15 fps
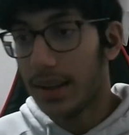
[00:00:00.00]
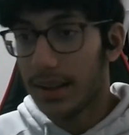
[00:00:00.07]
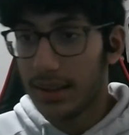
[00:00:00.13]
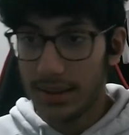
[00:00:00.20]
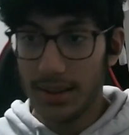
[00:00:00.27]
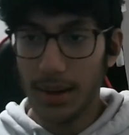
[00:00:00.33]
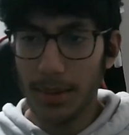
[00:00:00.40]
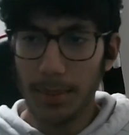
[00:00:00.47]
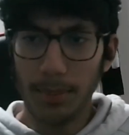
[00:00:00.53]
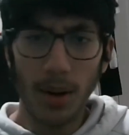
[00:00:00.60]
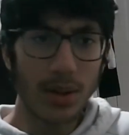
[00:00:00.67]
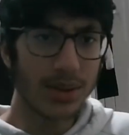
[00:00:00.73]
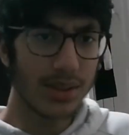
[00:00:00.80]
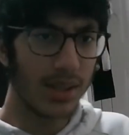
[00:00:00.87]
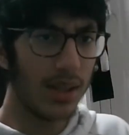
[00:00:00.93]
the
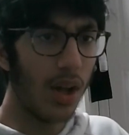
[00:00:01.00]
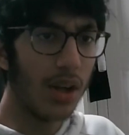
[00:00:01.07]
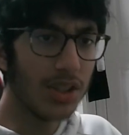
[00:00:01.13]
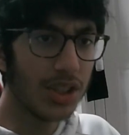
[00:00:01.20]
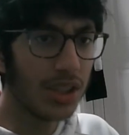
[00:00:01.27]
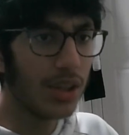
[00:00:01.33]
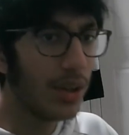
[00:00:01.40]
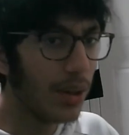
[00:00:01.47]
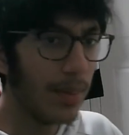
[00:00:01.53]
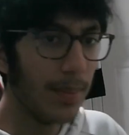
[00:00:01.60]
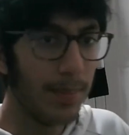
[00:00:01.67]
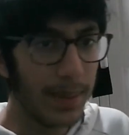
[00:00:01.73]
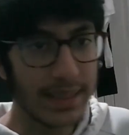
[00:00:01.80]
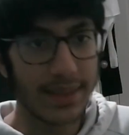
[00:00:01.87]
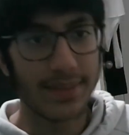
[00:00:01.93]
most logical
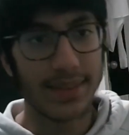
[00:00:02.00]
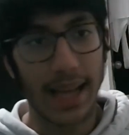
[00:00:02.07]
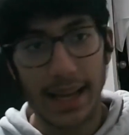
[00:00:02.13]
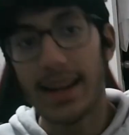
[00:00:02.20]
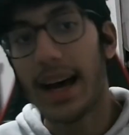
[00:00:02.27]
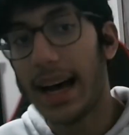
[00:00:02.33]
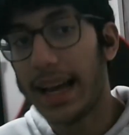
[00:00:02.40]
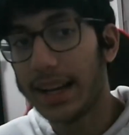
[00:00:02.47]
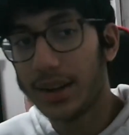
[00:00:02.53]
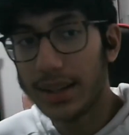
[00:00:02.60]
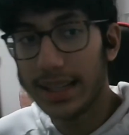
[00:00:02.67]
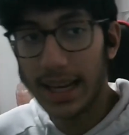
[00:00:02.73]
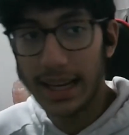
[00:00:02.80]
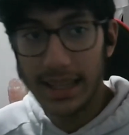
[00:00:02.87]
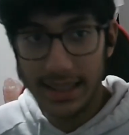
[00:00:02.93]
piece of data I could
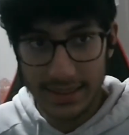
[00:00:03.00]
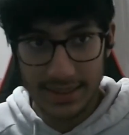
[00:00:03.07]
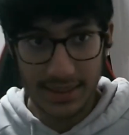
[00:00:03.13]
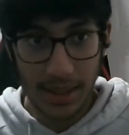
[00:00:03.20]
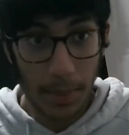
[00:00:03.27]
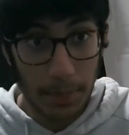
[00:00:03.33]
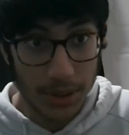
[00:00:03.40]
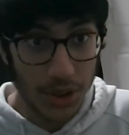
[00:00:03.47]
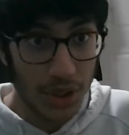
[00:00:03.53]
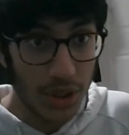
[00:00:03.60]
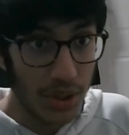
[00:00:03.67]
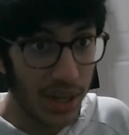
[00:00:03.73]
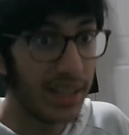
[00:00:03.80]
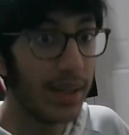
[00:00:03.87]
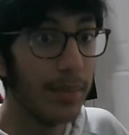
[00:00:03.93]
get is
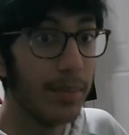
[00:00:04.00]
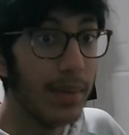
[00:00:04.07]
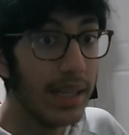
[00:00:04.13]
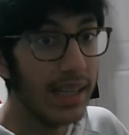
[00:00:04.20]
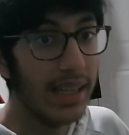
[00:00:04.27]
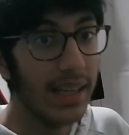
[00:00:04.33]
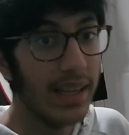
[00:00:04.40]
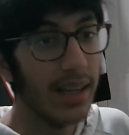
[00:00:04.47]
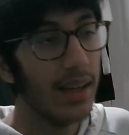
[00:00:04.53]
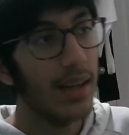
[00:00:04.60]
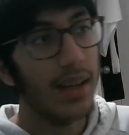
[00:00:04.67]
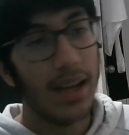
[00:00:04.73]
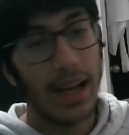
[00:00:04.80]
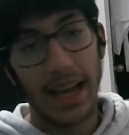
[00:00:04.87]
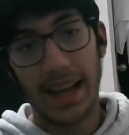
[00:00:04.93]
temperature and humidity,
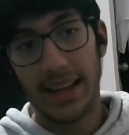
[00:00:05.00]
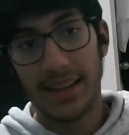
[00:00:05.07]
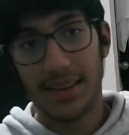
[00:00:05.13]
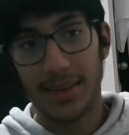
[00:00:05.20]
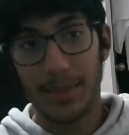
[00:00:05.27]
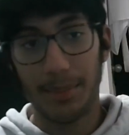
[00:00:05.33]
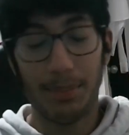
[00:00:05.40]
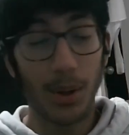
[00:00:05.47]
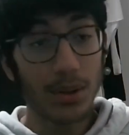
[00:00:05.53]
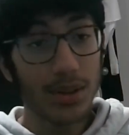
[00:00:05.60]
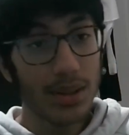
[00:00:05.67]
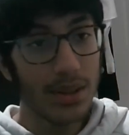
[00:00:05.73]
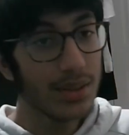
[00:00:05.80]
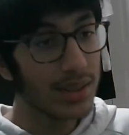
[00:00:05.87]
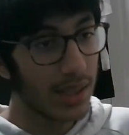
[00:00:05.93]
and both of
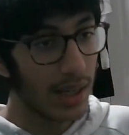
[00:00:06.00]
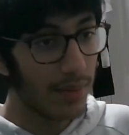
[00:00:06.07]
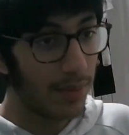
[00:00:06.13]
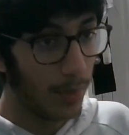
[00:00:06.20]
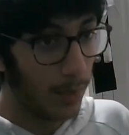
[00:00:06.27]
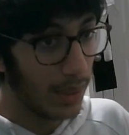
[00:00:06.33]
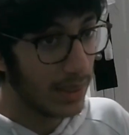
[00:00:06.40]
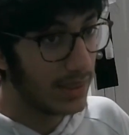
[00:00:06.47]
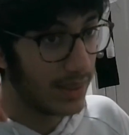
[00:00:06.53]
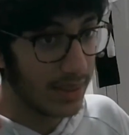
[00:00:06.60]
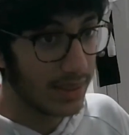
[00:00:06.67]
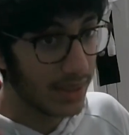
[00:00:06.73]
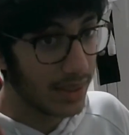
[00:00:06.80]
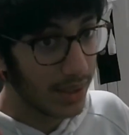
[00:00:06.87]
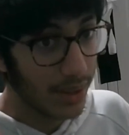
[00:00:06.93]
those come from one
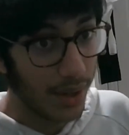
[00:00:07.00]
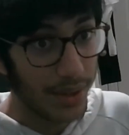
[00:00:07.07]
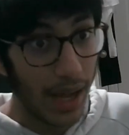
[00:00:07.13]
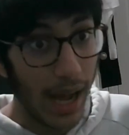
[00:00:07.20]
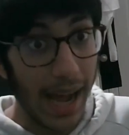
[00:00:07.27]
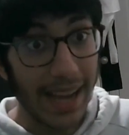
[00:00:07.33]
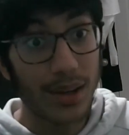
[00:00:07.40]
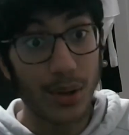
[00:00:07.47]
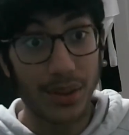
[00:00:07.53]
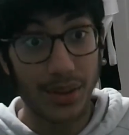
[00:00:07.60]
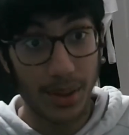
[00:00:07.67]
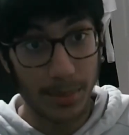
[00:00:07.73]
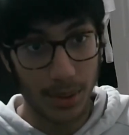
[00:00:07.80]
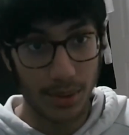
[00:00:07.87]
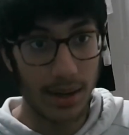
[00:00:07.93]
sensor called the
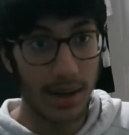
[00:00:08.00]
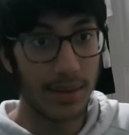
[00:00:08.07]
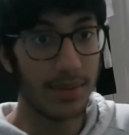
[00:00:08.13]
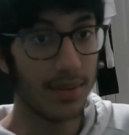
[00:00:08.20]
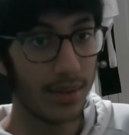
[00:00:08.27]
hygrothermograph.